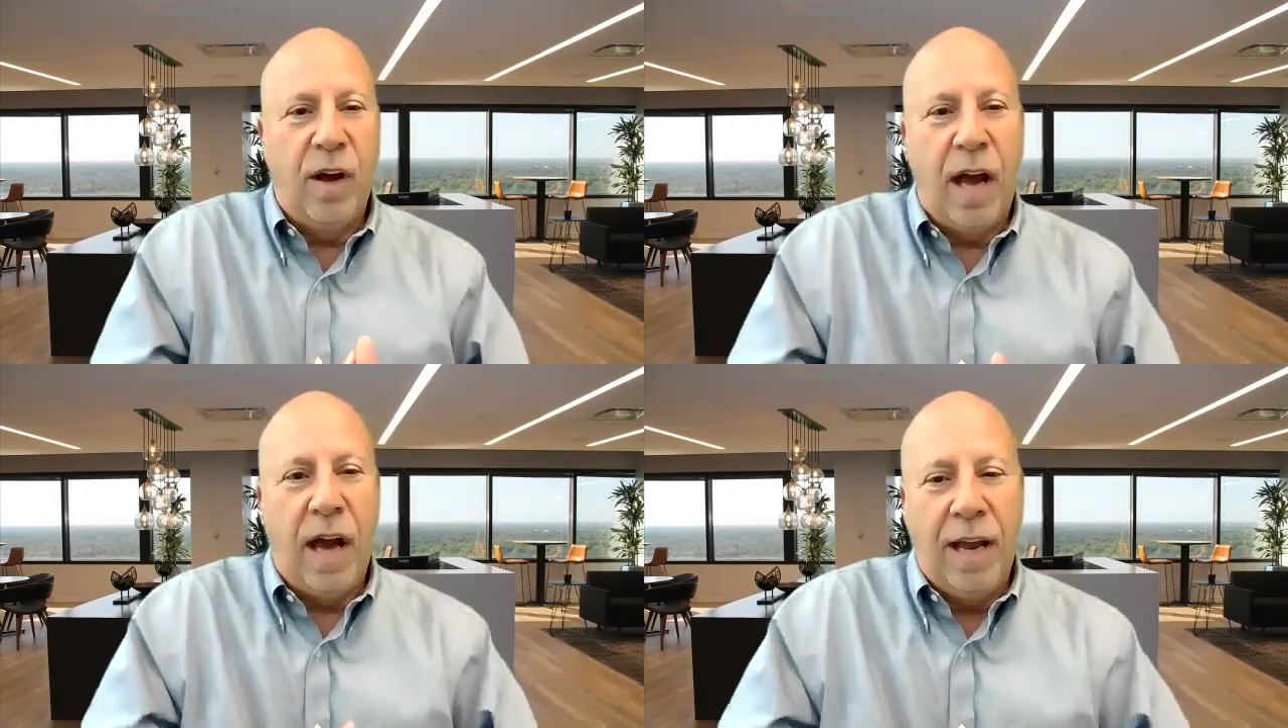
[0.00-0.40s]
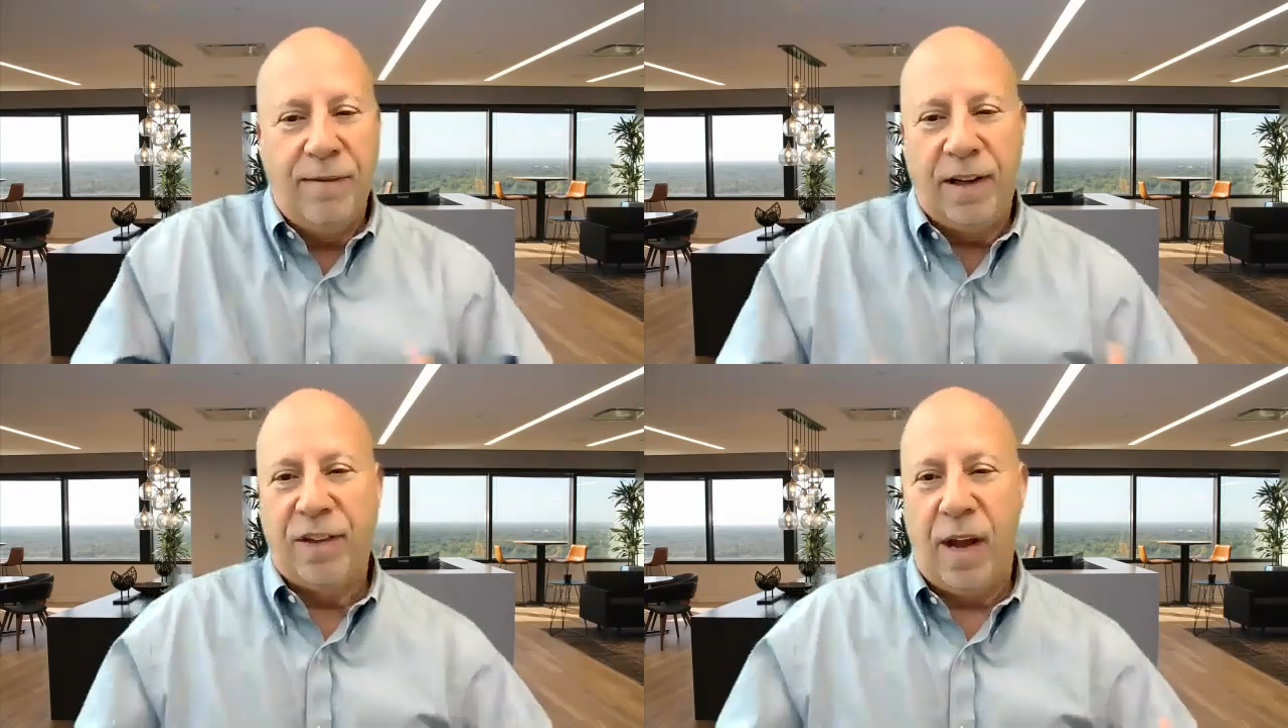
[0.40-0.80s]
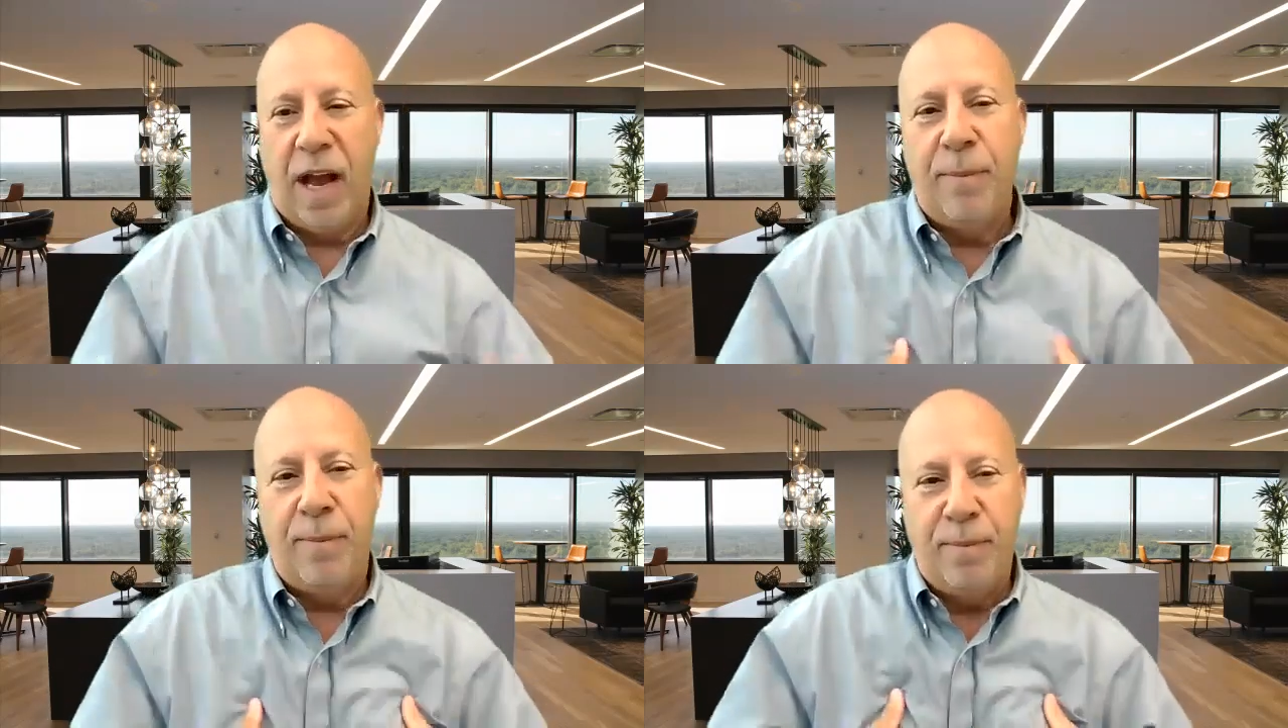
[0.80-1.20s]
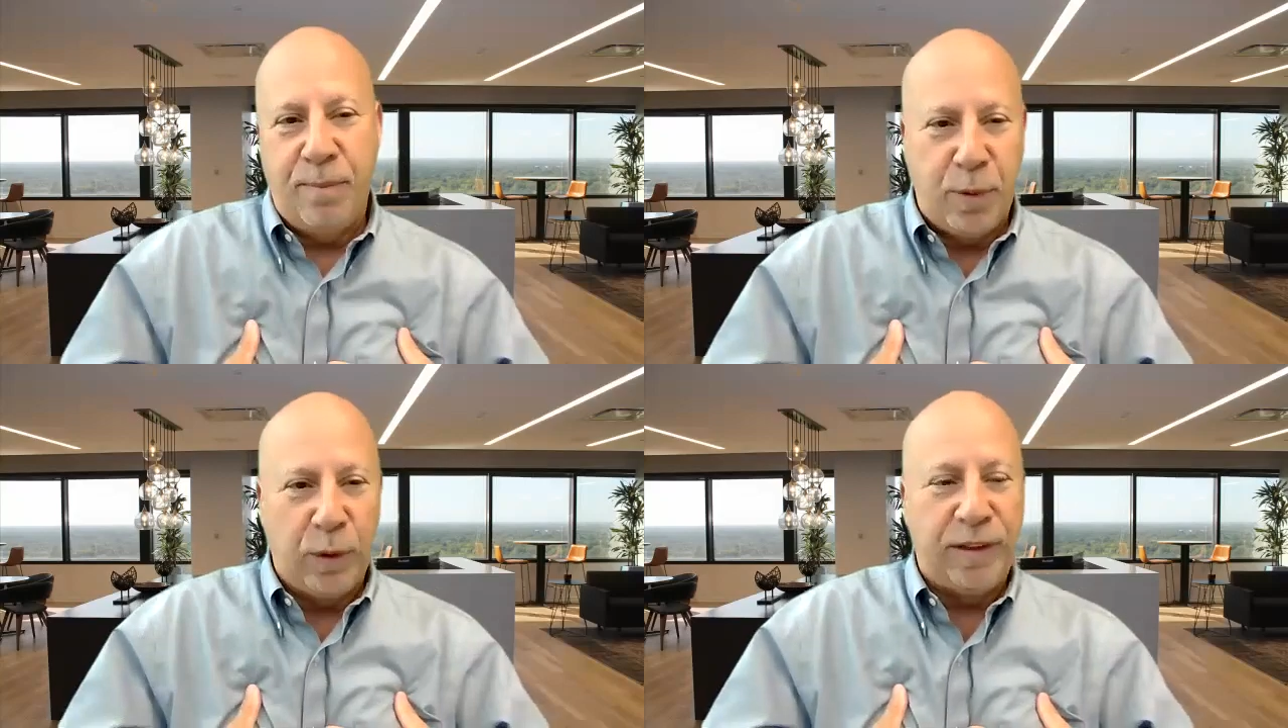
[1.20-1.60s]
I
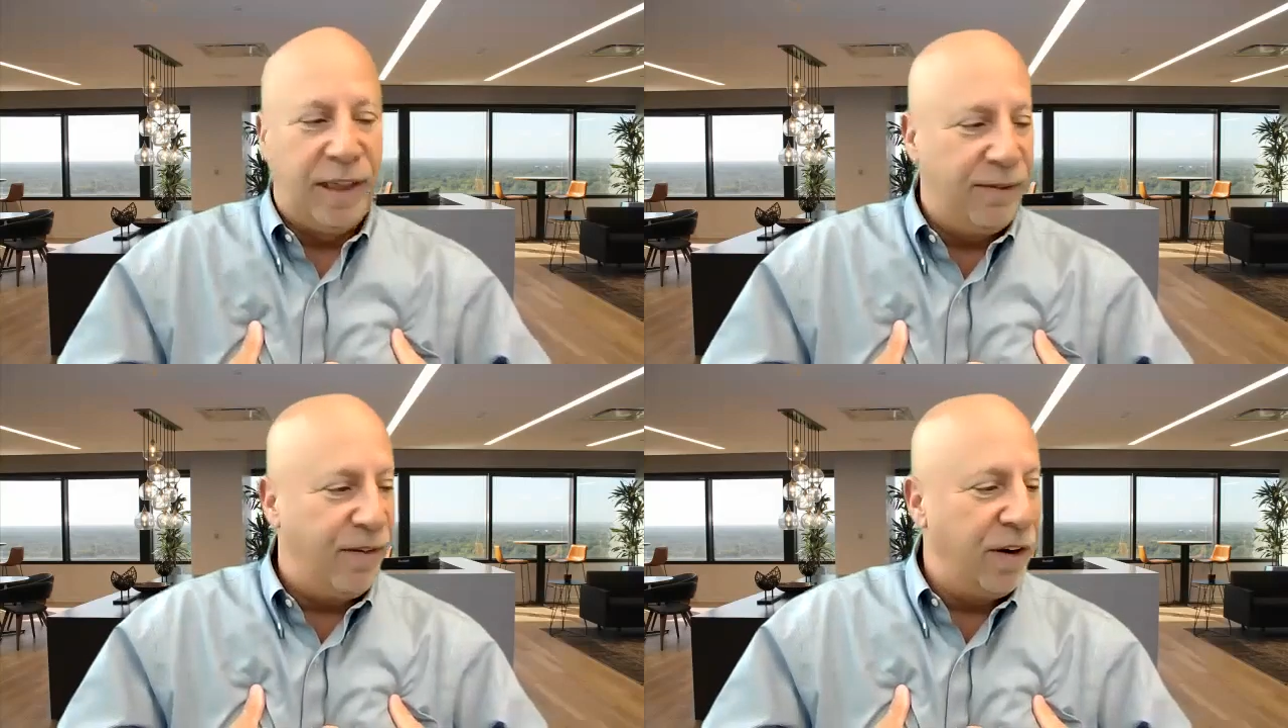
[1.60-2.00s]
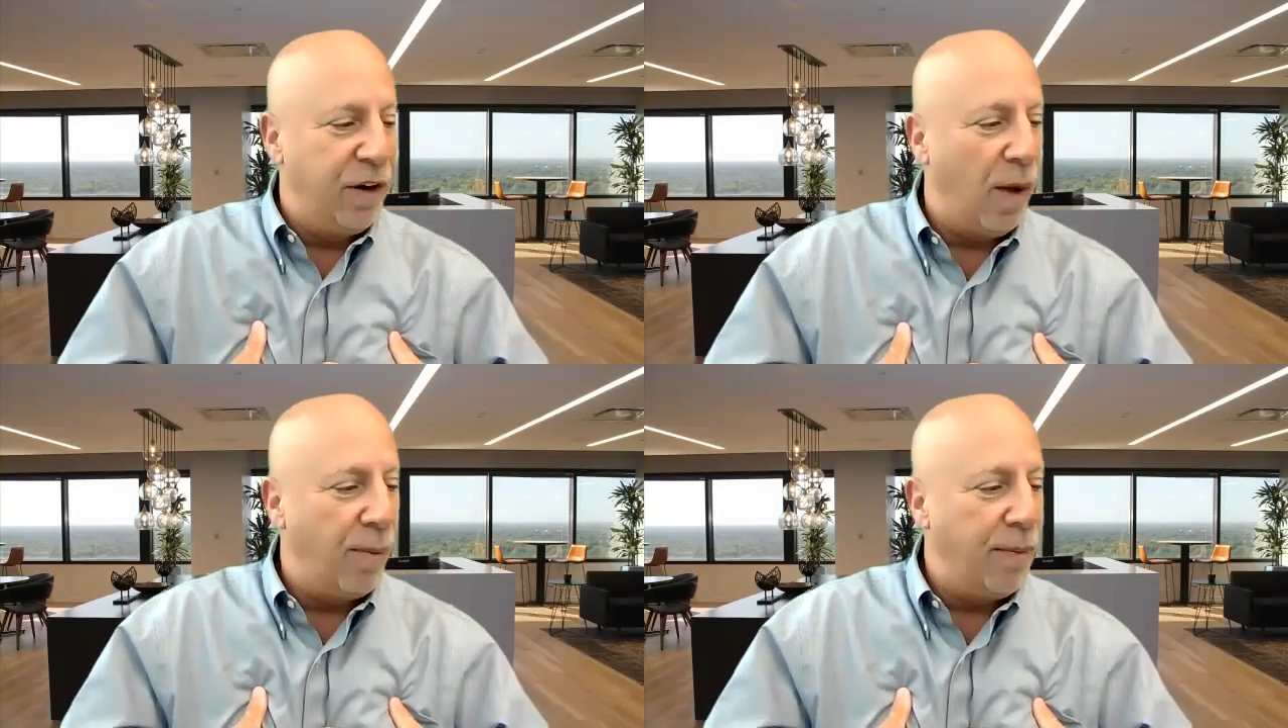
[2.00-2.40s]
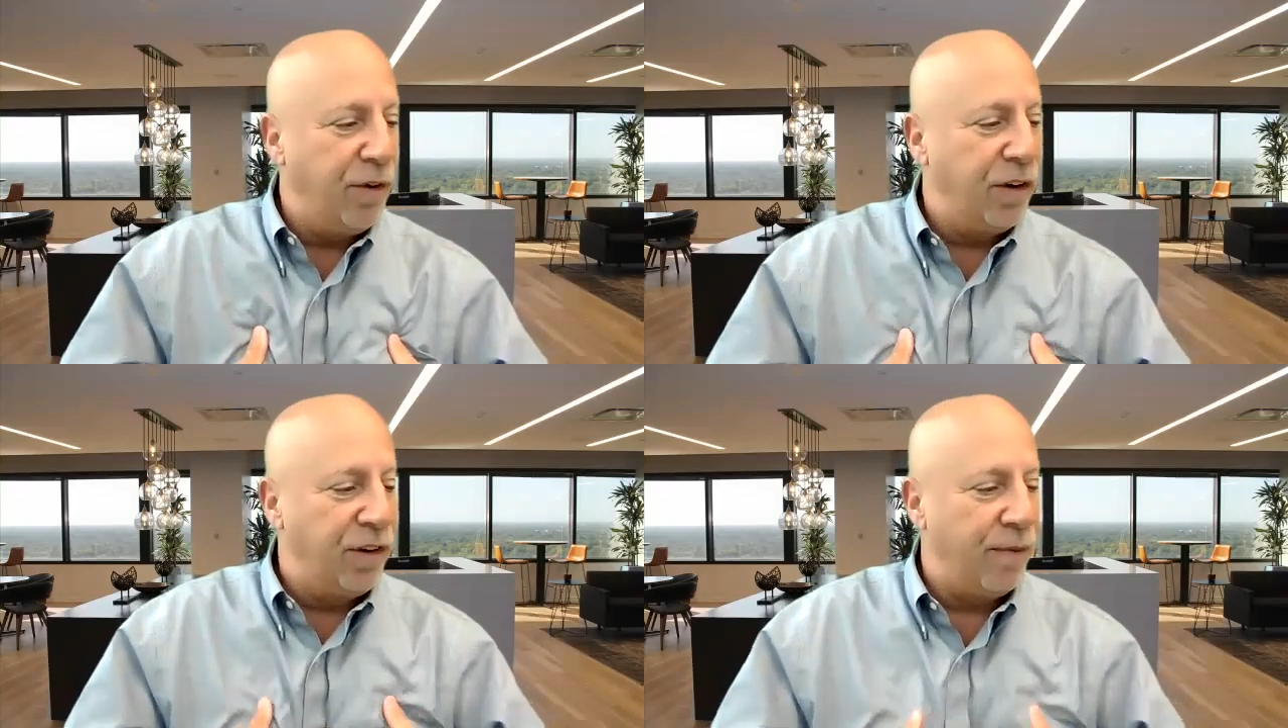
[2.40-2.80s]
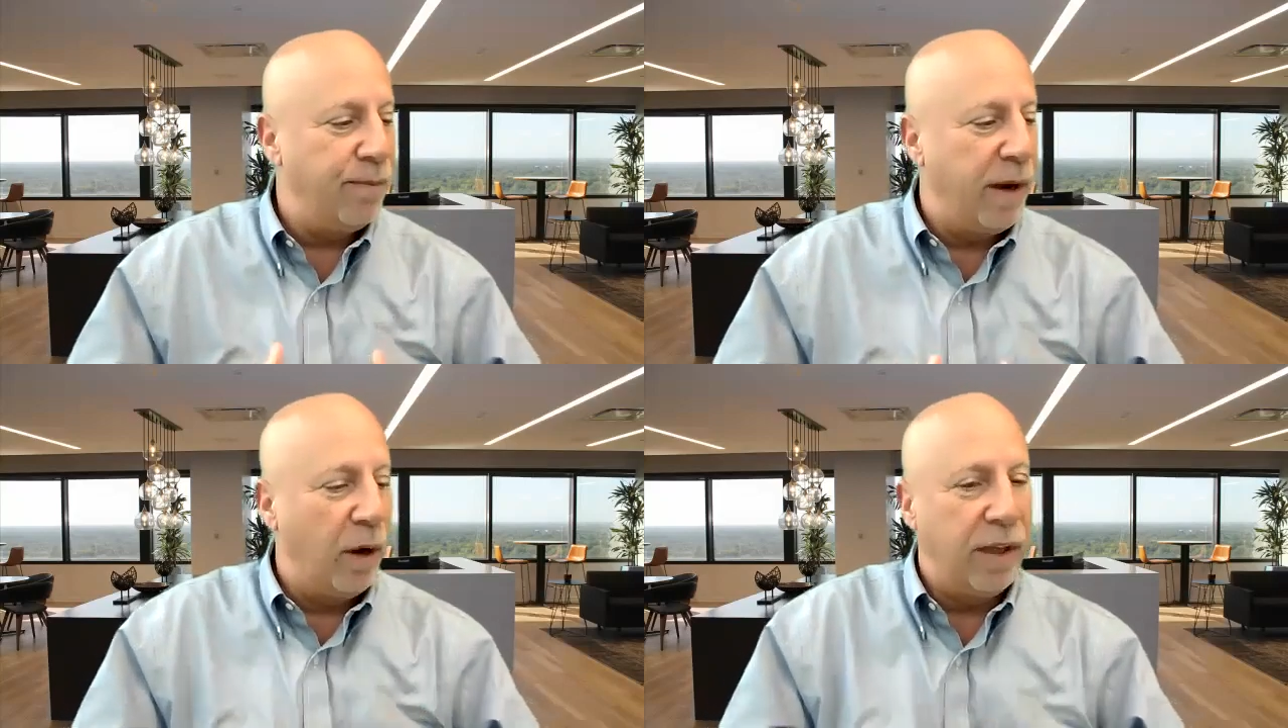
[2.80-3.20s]
personally funded all my business except
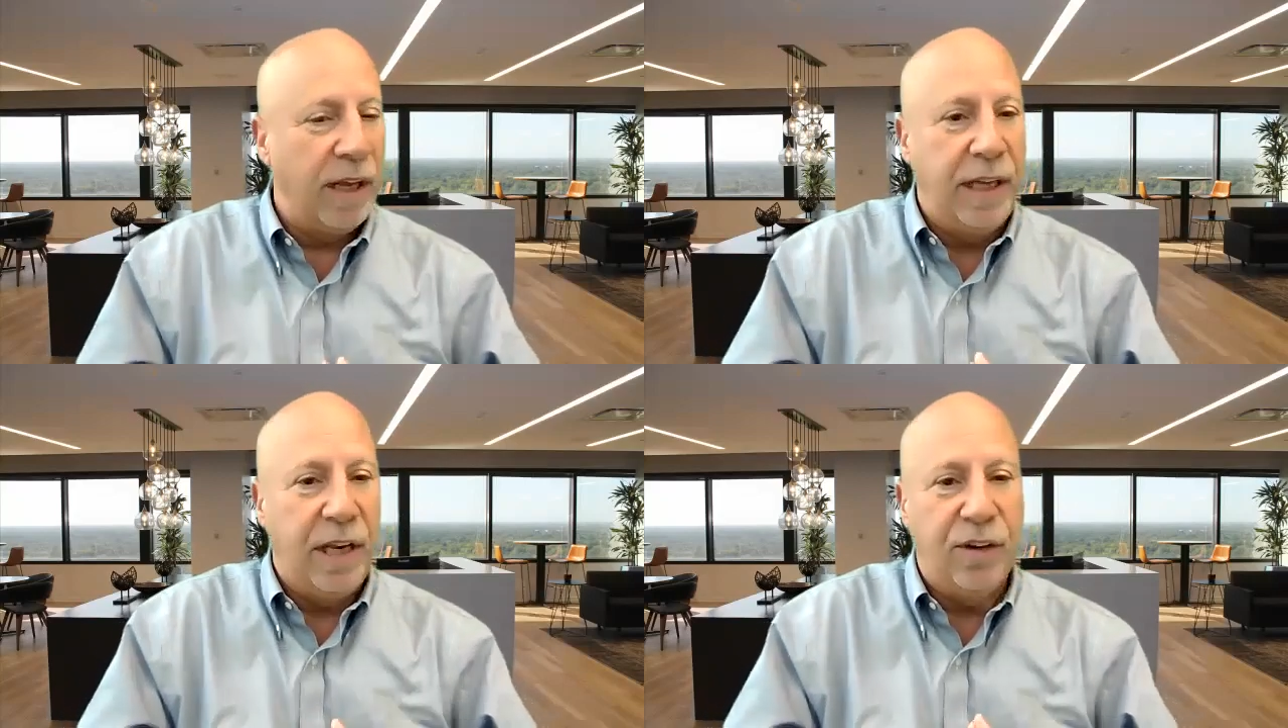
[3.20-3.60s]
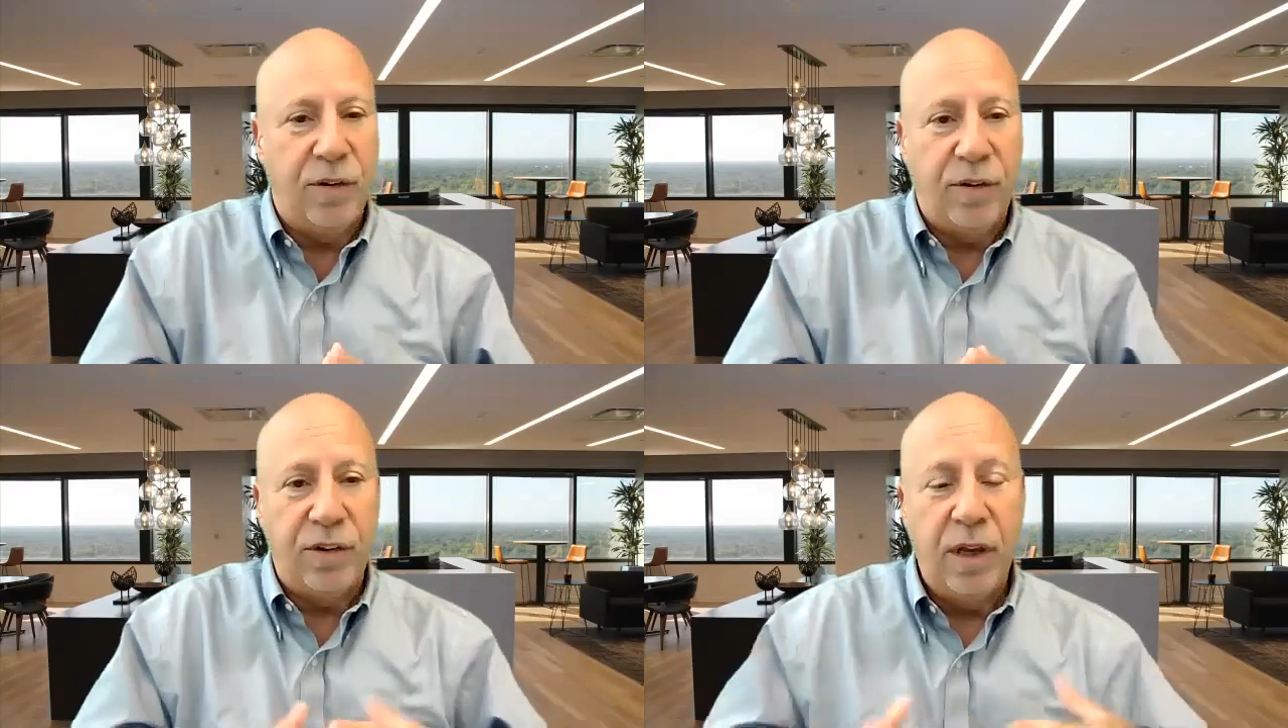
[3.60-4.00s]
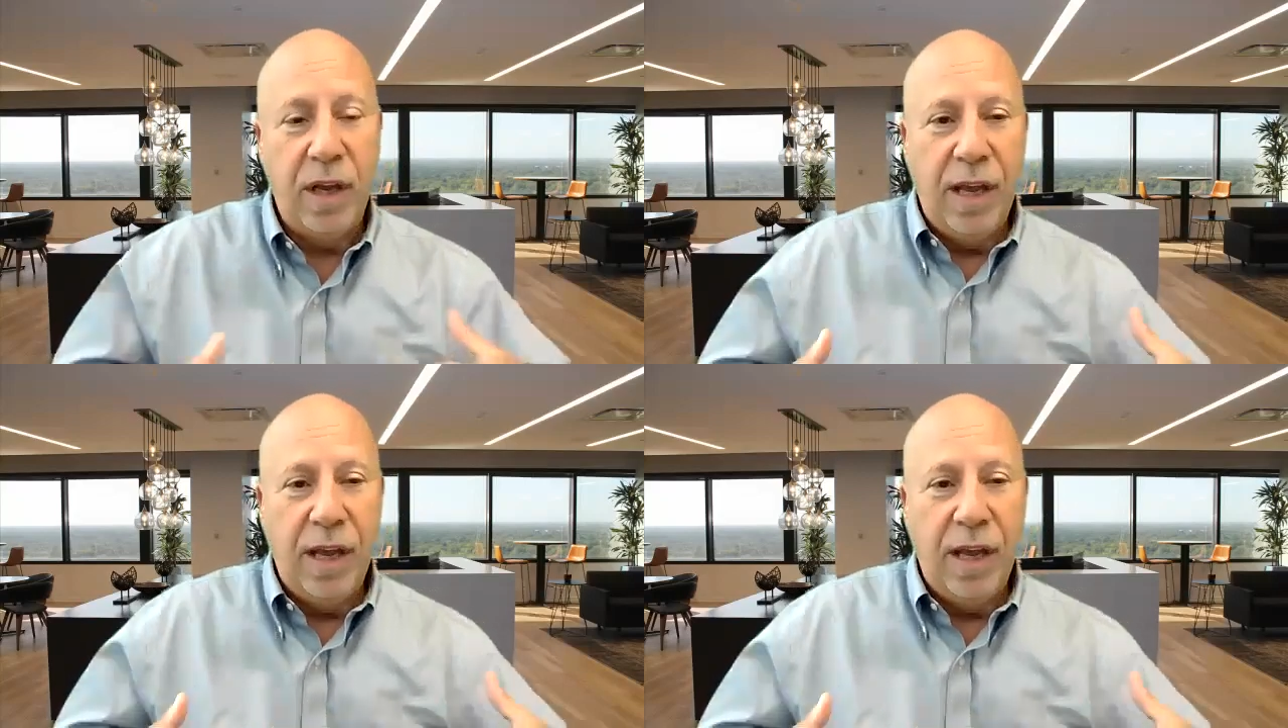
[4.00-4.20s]
for my online dating service.